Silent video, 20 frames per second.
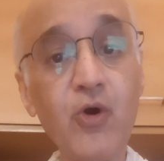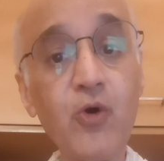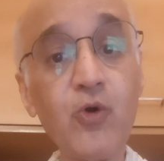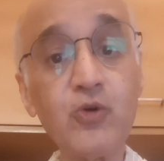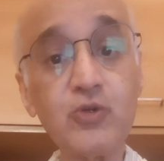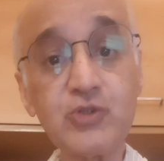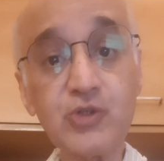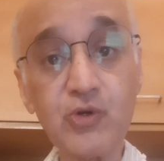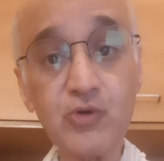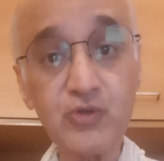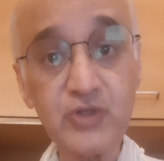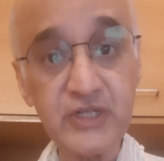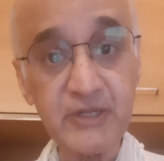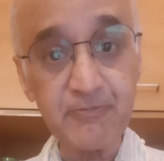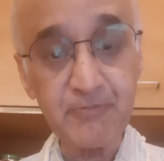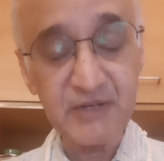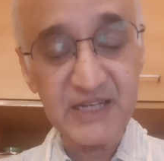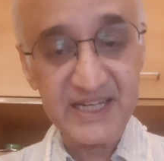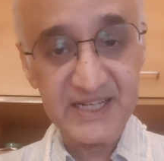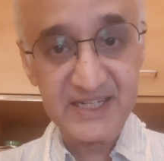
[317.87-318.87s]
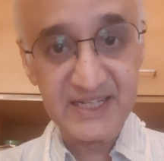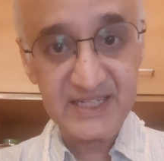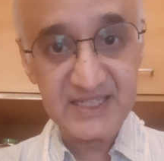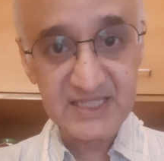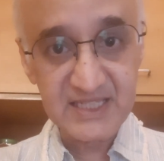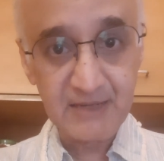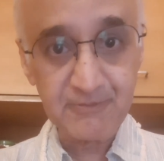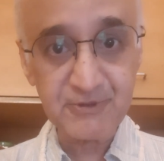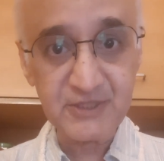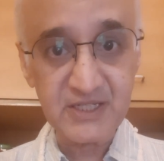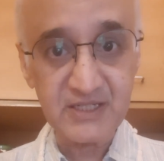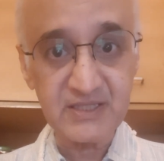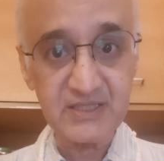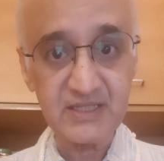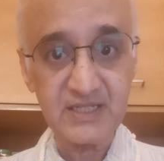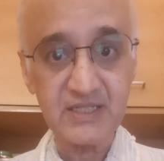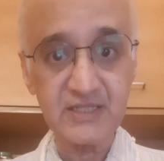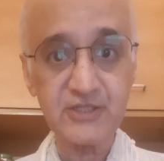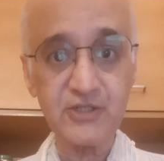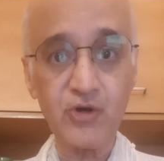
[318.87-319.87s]
ozone depleting
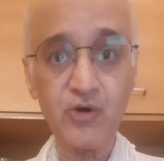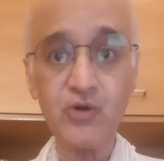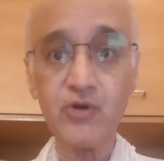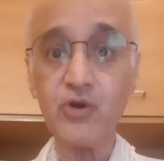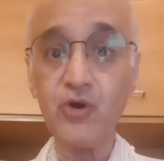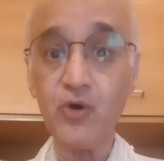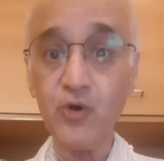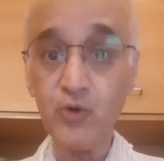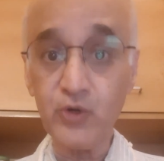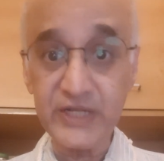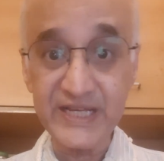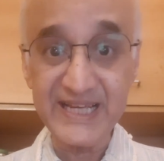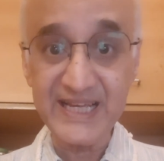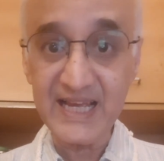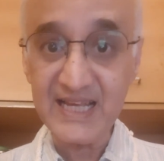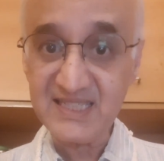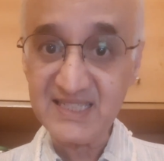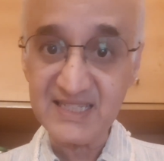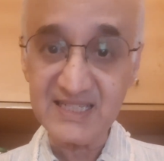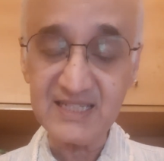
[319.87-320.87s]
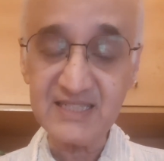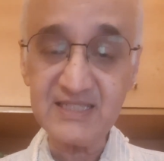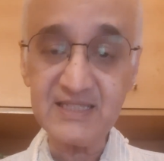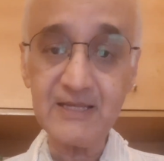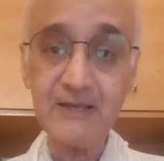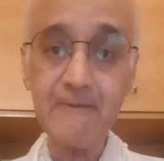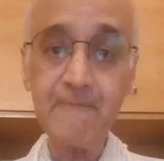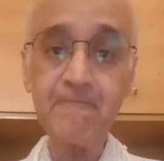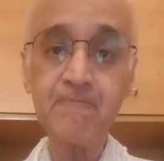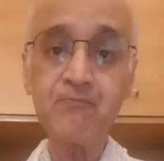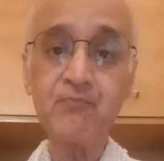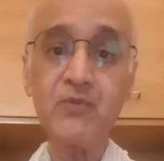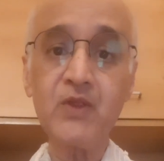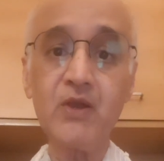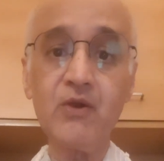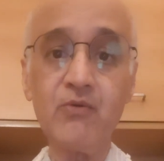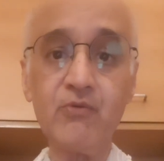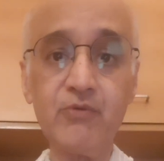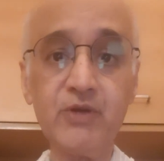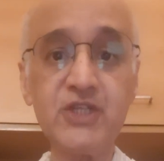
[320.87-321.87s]
substances, or ODSs,
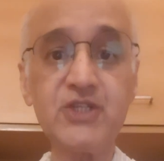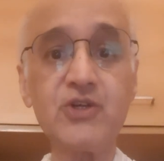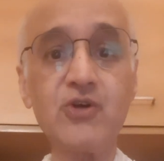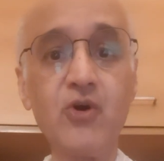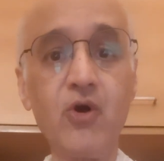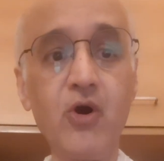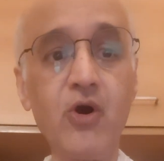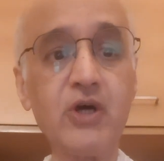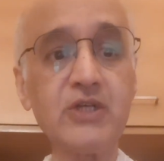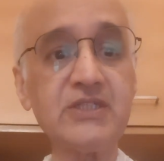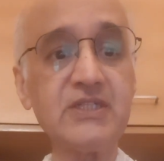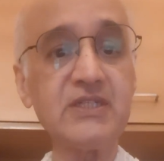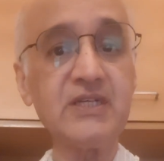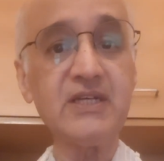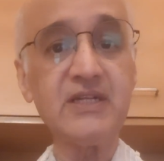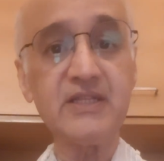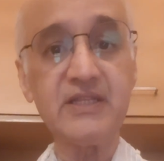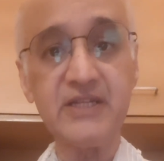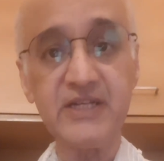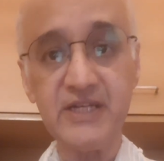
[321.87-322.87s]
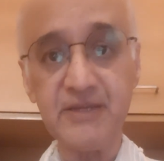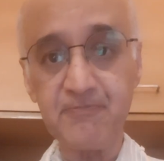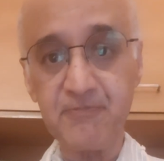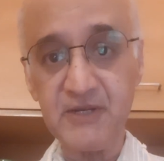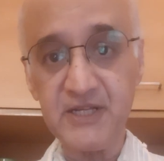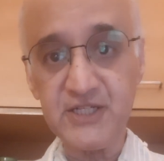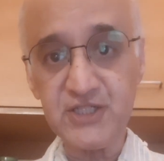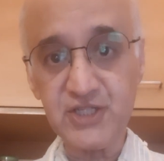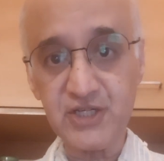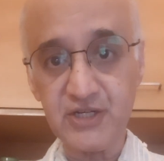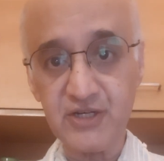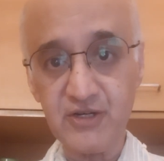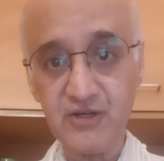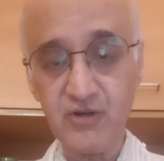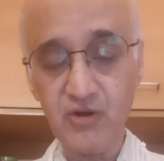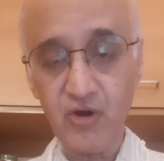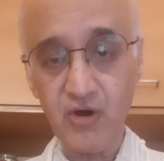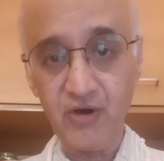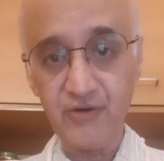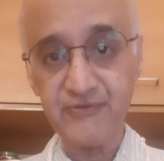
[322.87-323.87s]
which cause the
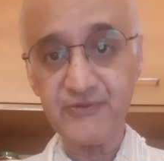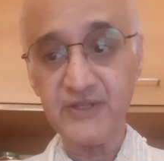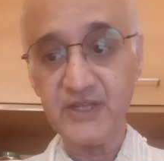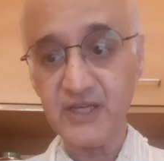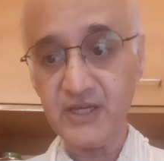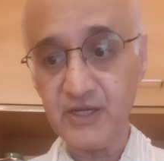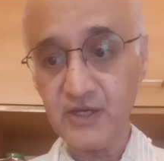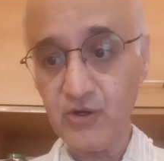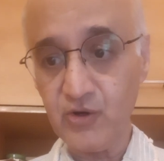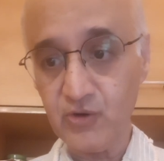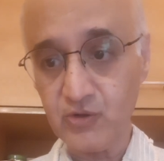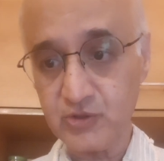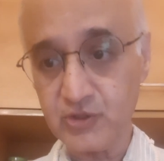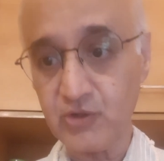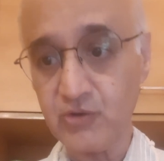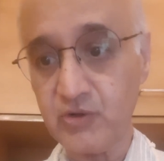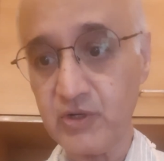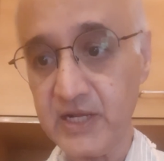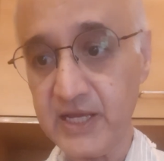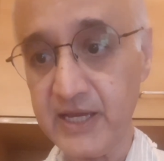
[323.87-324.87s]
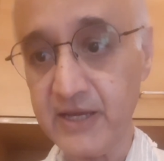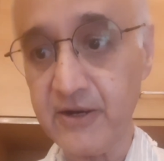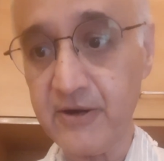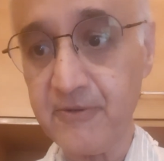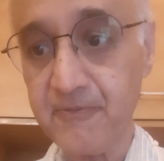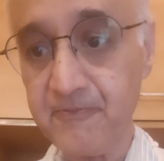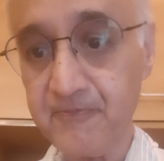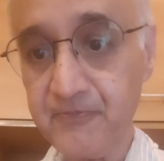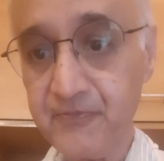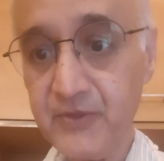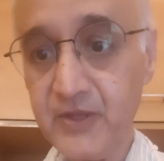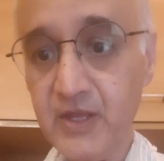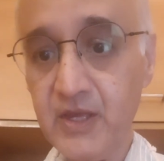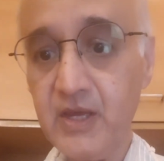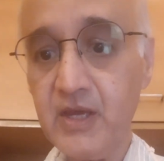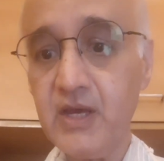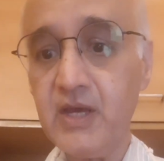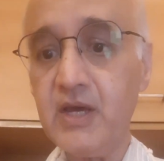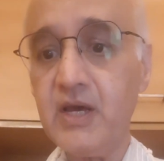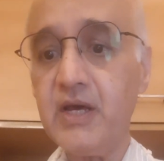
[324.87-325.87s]
depletion of the ozone layer.
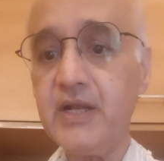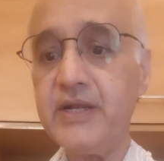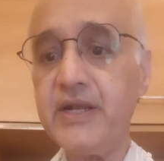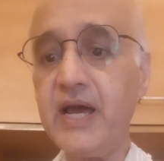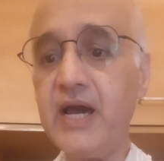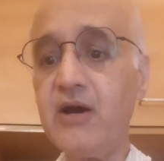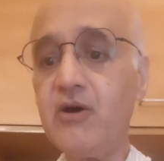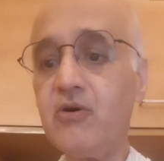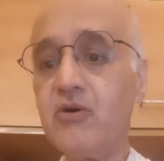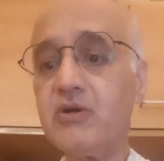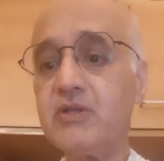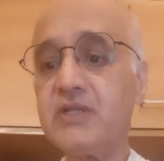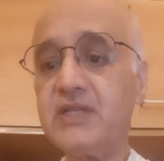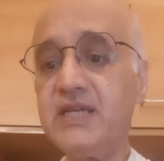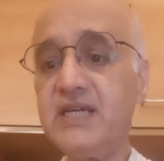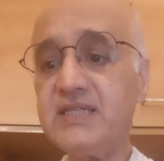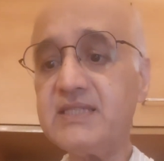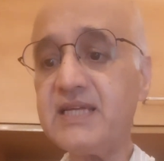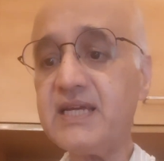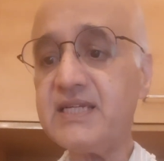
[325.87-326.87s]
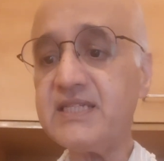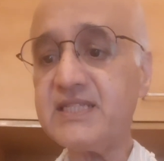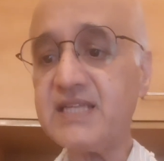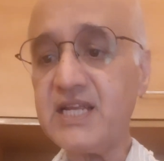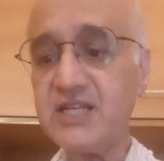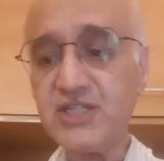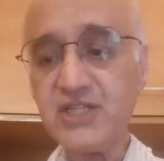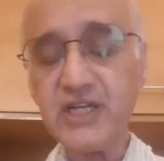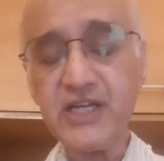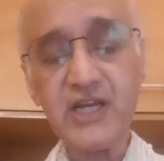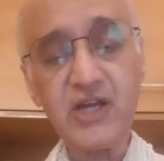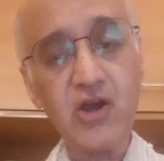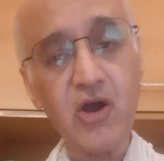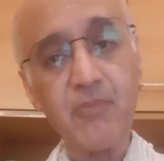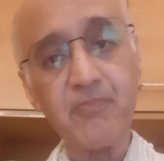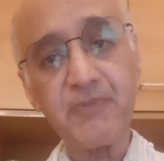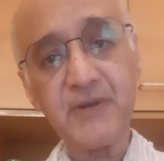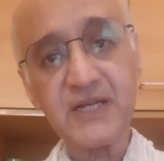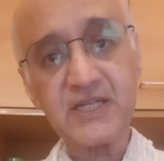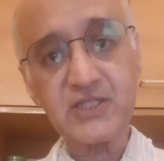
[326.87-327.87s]
Now, these are essentially
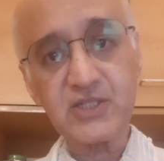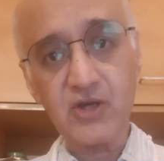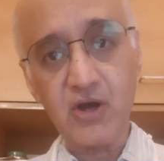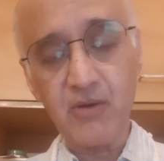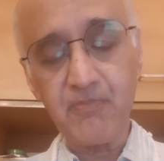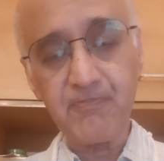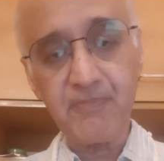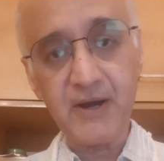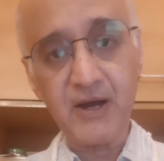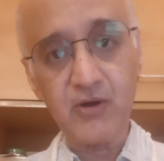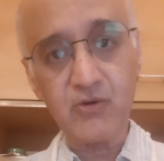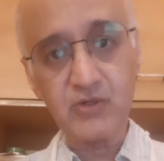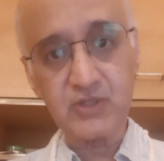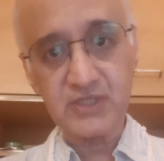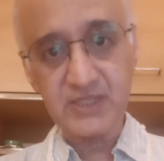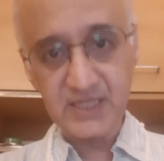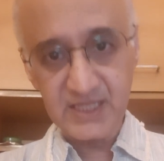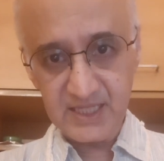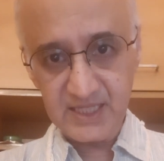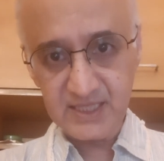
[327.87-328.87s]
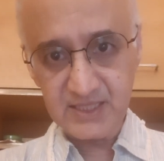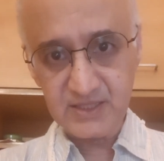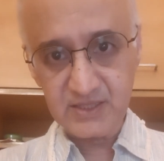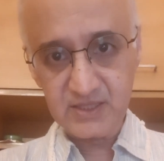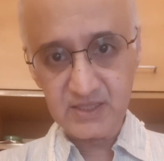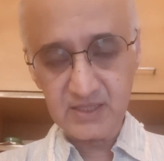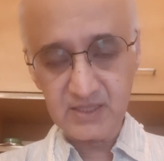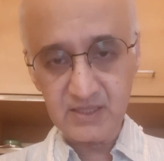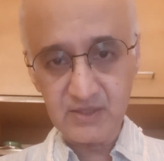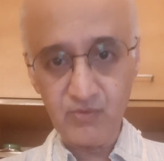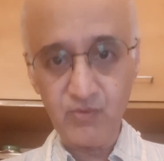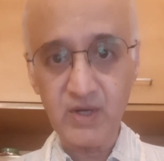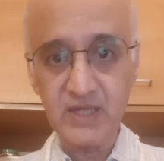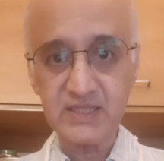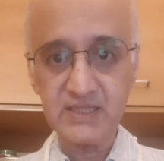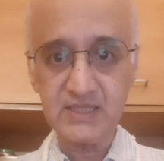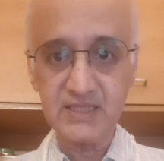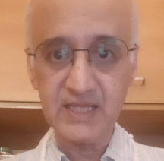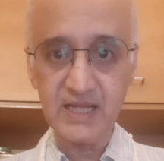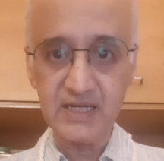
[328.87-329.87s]
complex compounds, the
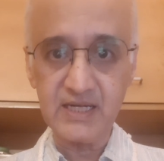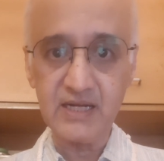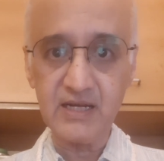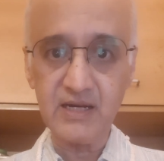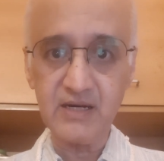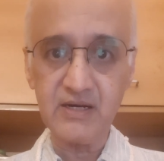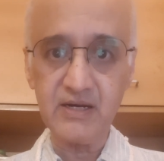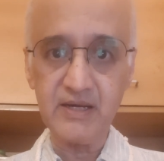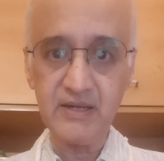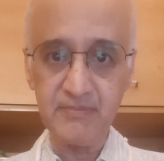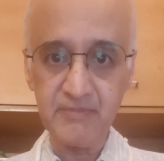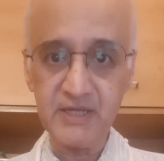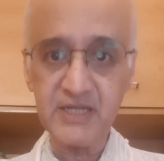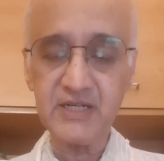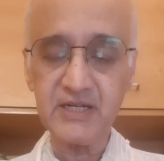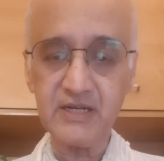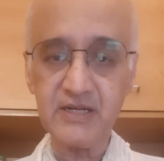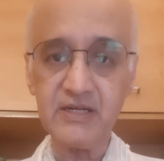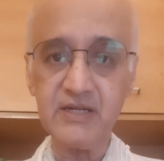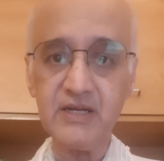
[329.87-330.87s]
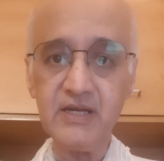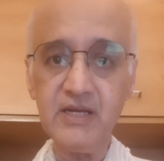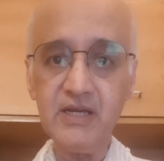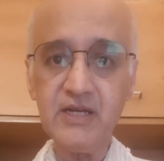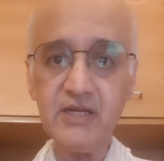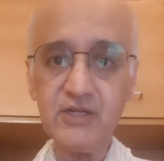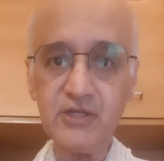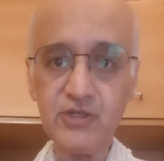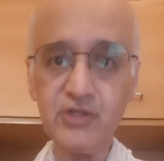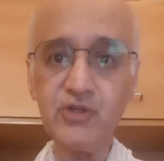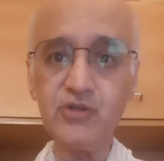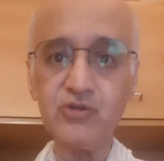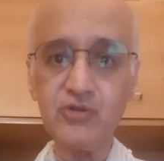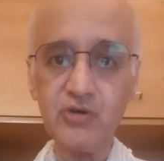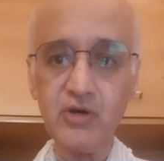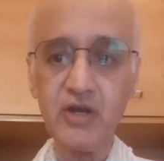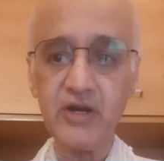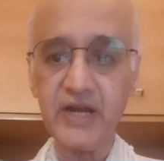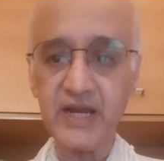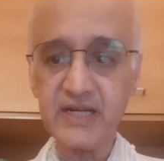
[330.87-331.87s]
ones that are emitted due
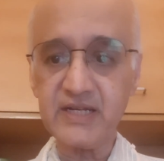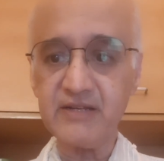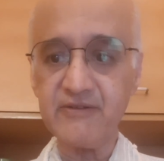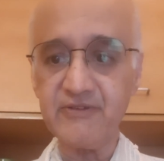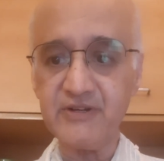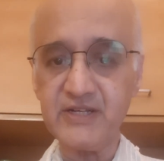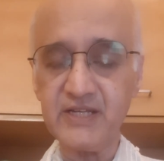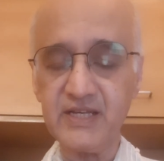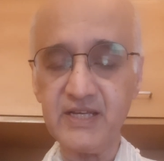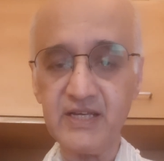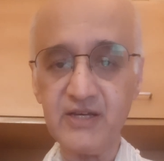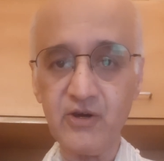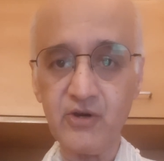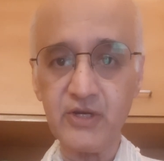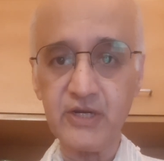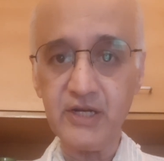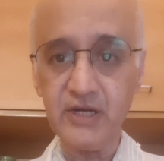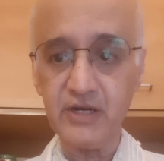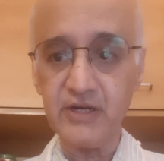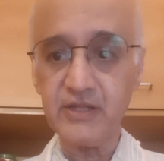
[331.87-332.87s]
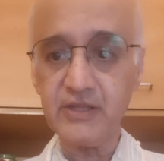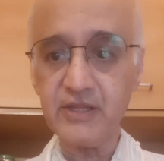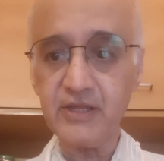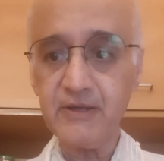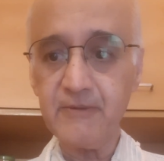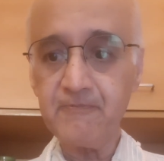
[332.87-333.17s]
to our activity on Earth.